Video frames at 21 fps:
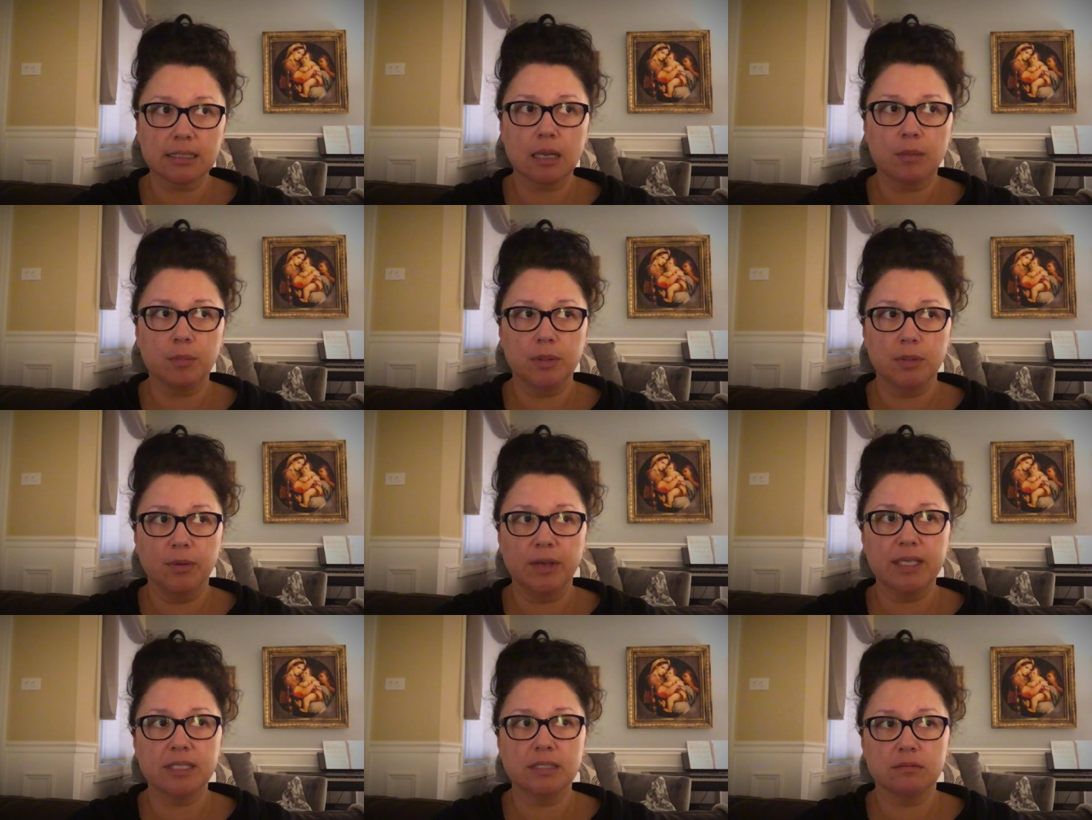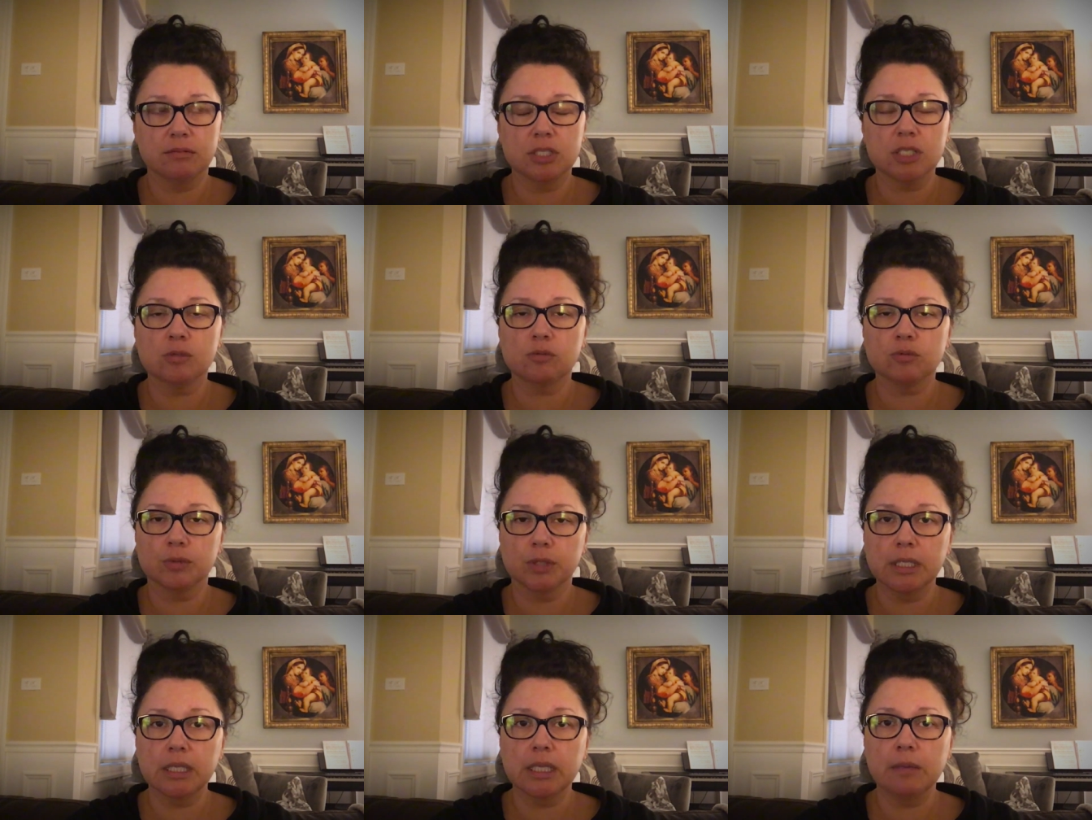couple of weeks have just
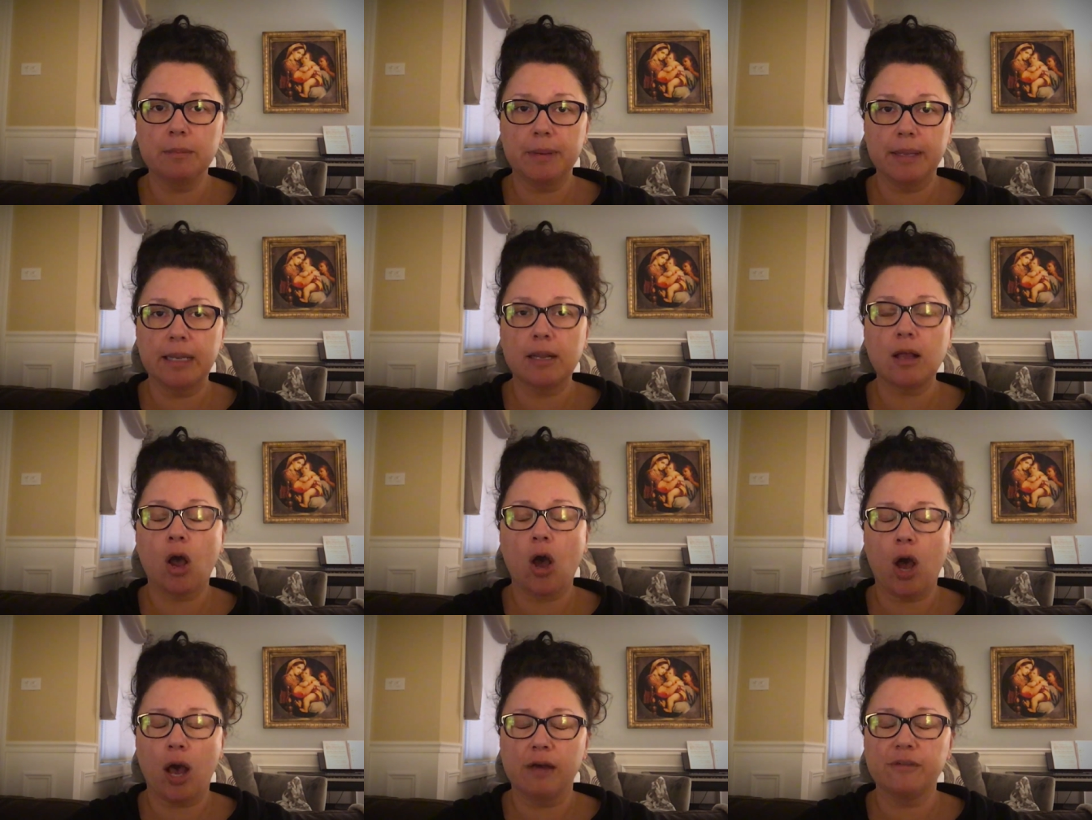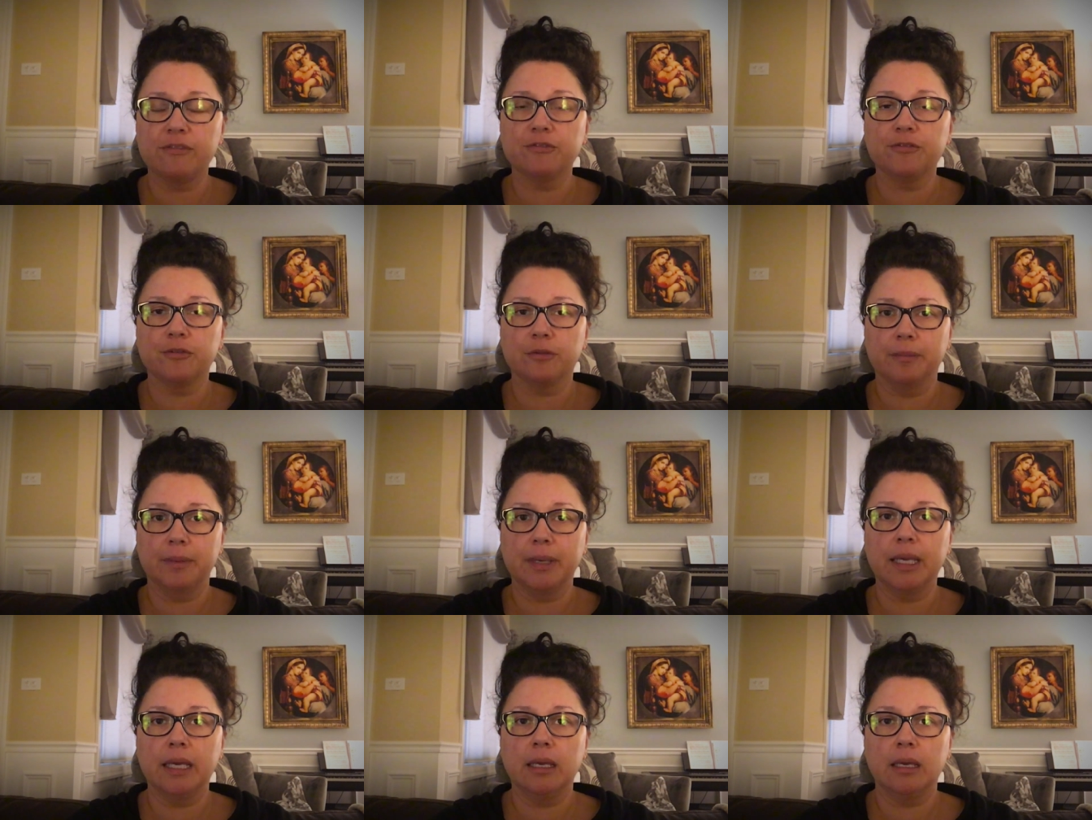really been off for
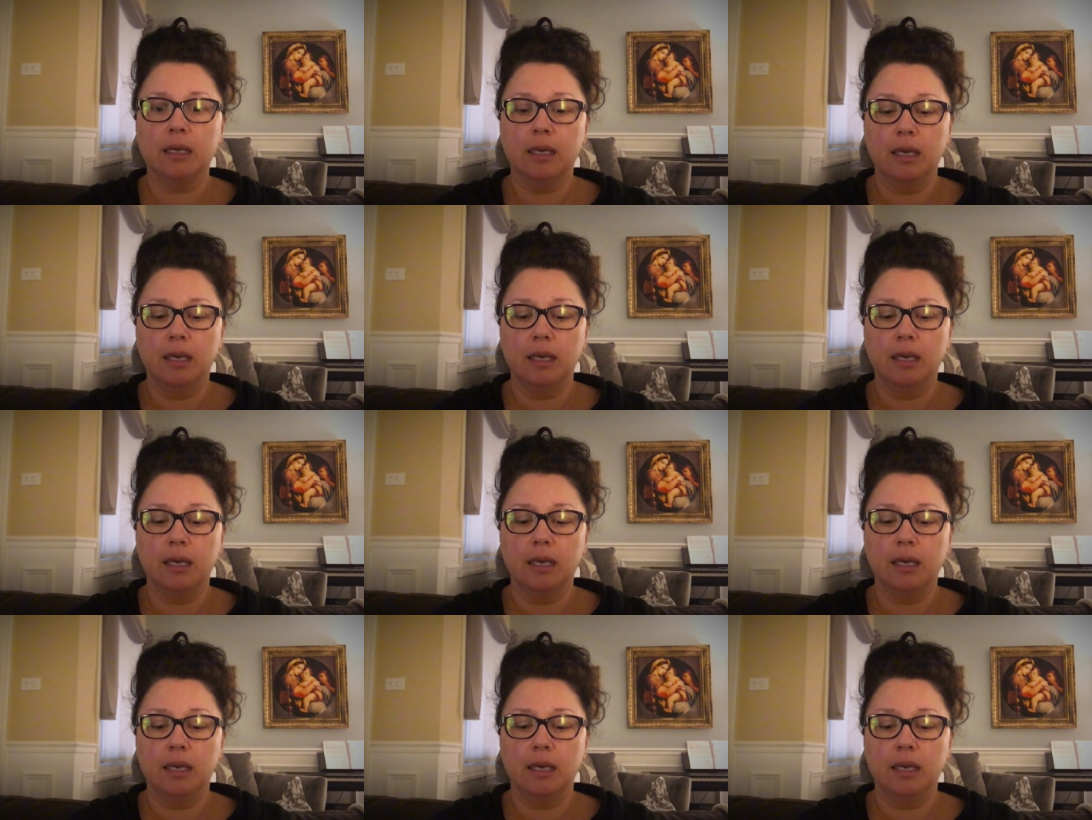me,